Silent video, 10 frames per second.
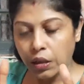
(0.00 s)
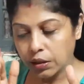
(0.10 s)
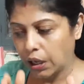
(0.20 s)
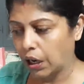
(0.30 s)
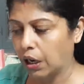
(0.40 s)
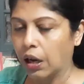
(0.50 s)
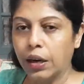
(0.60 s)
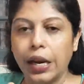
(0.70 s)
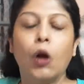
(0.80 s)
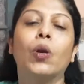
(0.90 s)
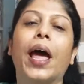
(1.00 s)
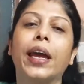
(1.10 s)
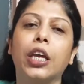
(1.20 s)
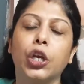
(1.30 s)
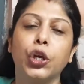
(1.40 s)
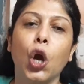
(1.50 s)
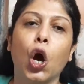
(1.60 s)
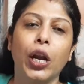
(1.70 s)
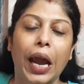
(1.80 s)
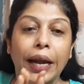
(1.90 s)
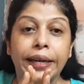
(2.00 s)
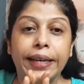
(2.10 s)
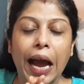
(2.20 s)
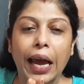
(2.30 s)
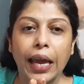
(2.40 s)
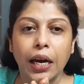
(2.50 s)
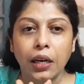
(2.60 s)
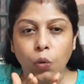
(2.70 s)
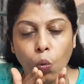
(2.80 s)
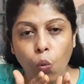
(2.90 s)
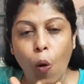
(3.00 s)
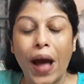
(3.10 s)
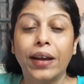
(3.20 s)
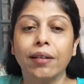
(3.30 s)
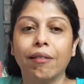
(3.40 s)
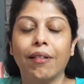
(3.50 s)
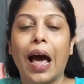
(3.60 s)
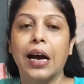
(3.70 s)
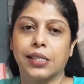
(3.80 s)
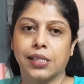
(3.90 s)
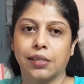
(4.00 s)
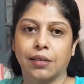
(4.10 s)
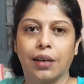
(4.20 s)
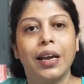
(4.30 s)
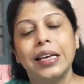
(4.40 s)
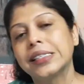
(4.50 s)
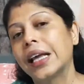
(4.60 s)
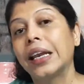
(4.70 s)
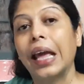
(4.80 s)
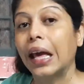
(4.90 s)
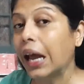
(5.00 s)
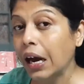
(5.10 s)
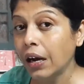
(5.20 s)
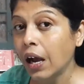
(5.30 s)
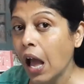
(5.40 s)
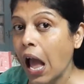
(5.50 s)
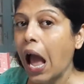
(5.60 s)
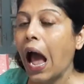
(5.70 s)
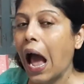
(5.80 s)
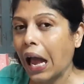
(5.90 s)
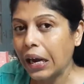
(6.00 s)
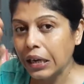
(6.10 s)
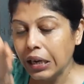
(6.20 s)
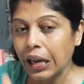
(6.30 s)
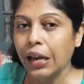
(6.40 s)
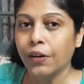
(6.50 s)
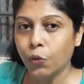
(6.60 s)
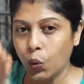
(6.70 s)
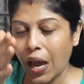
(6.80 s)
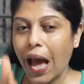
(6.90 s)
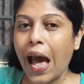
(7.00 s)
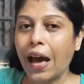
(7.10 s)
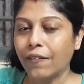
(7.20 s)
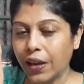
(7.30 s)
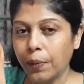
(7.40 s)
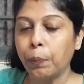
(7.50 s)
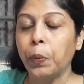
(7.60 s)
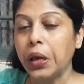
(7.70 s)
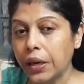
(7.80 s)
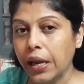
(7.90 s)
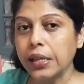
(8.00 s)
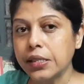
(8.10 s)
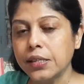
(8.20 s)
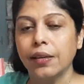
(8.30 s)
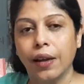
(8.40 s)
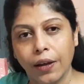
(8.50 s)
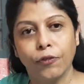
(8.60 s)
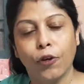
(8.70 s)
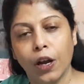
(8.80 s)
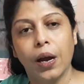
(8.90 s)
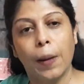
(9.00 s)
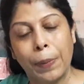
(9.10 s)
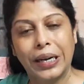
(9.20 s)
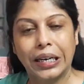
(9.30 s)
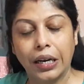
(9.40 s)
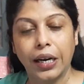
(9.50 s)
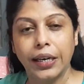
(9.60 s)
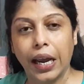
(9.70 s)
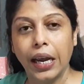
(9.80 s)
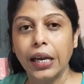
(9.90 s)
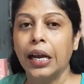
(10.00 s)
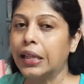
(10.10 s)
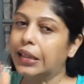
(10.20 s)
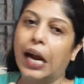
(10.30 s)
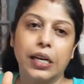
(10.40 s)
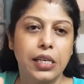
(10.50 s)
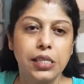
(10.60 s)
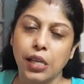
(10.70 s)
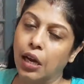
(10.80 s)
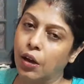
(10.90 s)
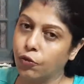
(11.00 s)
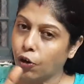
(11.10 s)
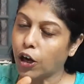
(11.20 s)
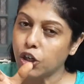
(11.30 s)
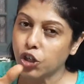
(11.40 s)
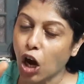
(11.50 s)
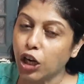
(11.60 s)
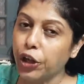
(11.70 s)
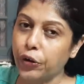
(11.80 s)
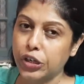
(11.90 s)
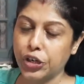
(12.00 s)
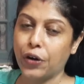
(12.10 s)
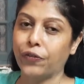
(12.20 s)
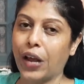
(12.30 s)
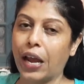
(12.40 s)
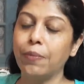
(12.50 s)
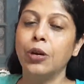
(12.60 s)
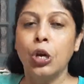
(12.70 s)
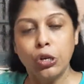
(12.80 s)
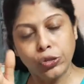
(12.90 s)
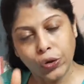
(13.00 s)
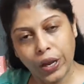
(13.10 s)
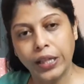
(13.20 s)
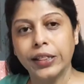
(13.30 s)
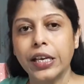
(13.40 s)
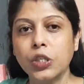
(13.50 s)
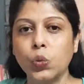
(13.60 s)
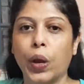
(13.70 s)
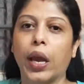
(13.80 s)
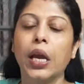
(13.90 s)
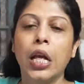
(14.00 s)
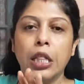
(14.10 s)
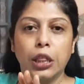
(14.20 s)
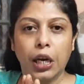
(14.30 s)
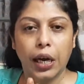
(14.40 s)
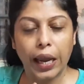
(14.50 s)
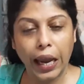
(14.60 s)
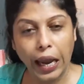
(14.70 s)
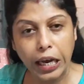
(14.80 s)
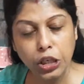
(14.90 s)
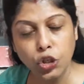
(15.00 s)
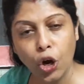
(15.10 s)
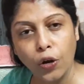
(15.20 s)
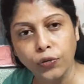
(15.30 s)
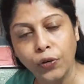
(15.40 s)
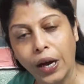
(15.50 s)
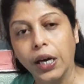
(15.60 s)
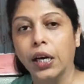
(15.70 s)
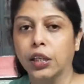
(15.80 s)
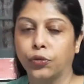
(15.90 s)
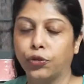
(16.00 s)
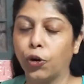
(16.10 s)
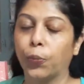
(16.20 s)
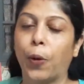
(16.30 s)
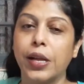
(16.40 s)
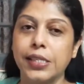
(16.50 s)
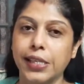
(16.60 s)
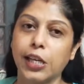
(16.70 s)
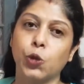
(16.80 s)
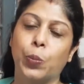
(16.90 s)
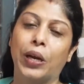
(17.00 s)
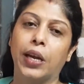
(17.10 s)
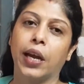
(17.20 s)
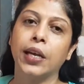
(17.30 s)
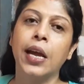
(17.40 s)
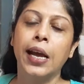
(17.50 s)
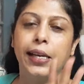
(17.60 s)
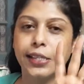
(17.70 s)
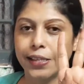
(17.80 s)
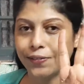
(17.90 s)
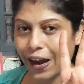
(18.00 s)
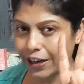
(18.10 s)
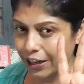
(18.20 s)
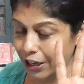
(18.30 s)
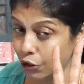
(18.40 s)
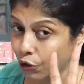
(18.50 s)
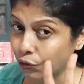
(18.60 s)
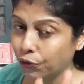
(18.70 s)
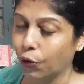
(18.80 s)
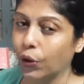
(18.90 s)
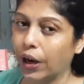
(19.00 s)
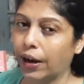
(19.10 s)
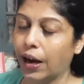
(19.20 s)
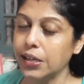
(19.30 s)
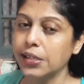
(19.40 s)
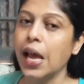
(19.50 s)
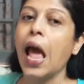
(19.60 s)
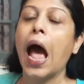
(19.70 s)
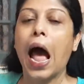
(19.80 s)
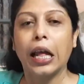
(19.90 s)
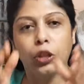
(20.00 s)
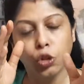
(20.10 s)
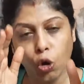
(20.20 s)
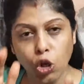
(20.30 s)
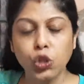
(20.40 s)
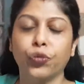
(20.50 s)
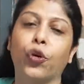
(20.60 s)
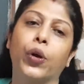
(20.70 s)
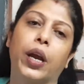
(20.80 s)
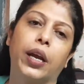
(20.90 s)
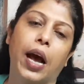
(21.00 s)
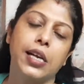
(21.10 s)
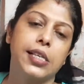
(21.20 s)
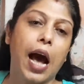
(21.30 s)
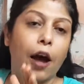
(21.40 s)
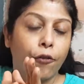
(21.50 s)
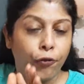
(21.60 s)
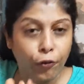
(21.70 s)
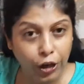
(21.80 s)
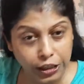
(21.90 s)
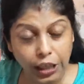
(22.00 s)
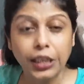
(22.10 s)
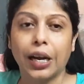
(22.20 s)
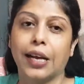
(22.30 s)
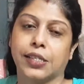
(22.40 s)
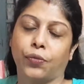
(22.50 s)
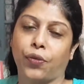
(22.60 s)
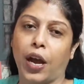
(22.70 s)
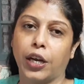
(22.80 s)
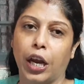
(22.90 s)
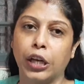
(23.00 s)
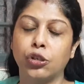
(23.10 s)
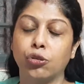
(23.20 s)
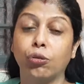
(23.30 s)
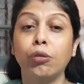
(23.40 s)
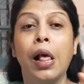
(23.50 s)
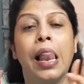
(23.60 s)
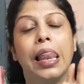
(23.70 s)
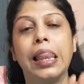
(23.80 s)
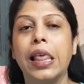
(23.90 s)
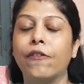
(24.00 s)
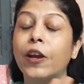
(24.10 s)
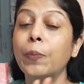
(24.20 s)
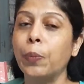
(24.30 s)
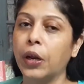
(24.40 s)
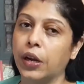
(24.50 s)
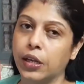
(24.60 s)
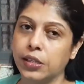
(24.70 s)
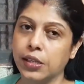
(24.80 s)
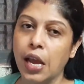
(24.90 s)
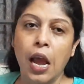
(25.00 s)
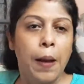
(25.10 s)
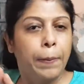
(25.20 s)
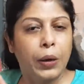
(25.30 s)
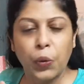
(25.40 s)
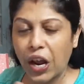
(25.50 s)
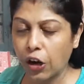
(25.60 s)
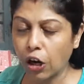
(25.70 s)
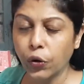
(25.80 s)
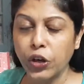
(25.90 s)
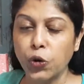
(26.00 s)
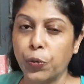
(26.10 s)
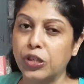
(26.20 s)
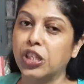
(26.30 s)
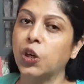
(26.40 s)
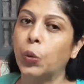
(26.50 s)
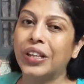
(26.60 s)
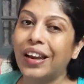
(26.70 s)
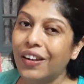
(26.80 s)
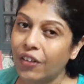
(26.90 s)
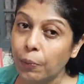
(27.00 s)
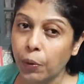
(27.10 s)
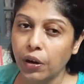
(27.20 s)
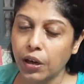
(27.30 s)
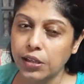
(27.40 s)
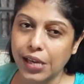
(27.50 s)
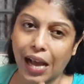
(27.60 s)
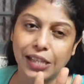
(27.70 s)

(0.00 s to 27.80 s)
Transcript: now like your entire one class is an era and we are having periods for a particular day, that is for a short duration of time. So in this way, the age of Earth, 4.6 billion, is divided into four eras, and those four eras are further classified into 11 periods. But we are not going to proceed with the 11 periods. I'll